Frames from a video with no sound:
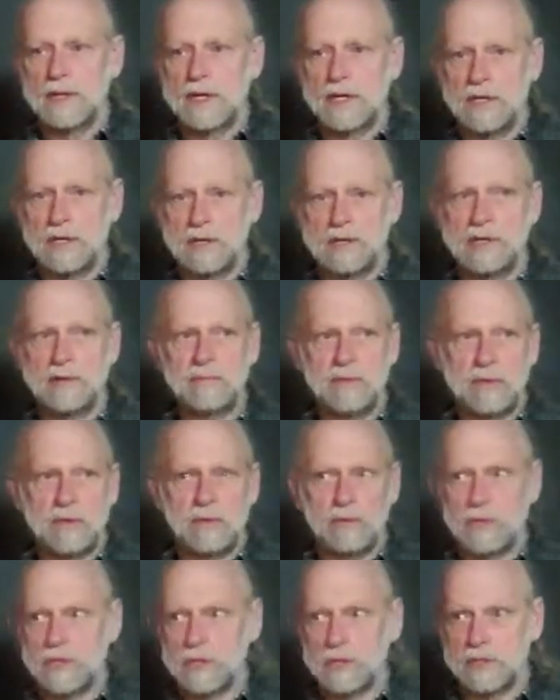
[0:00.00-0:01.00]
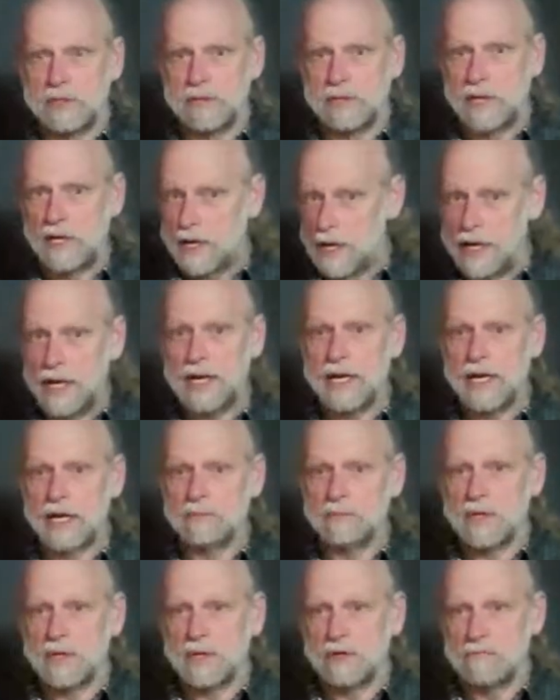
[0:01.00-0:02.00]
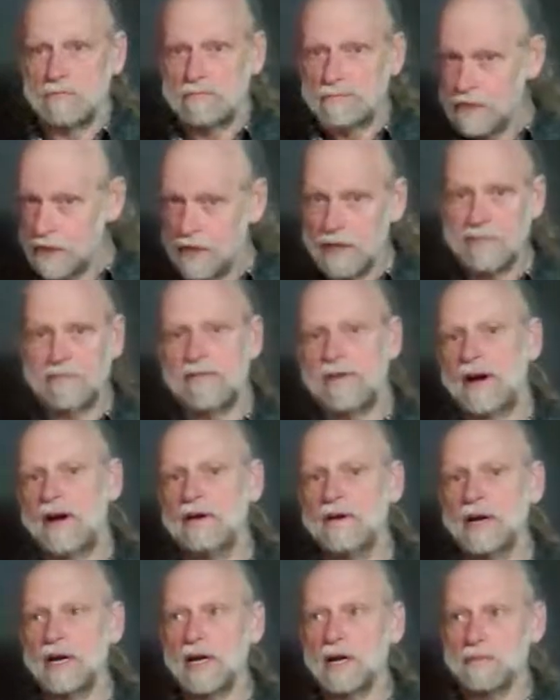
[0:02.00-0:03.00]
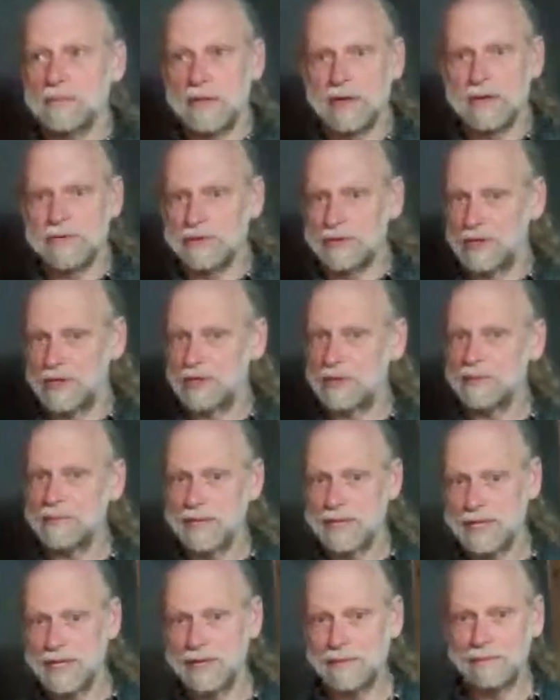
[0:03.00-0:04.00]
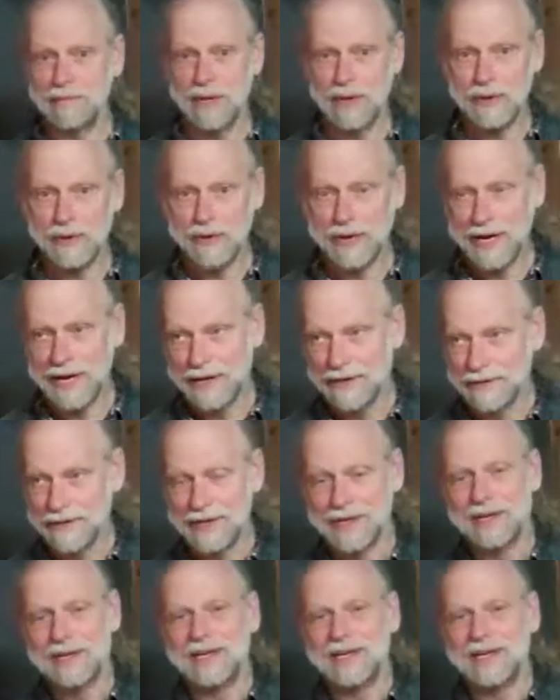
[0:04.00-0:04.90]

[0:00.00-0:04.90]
and chimney, which today I'm going to really fire it up if the chimney didn't blow down.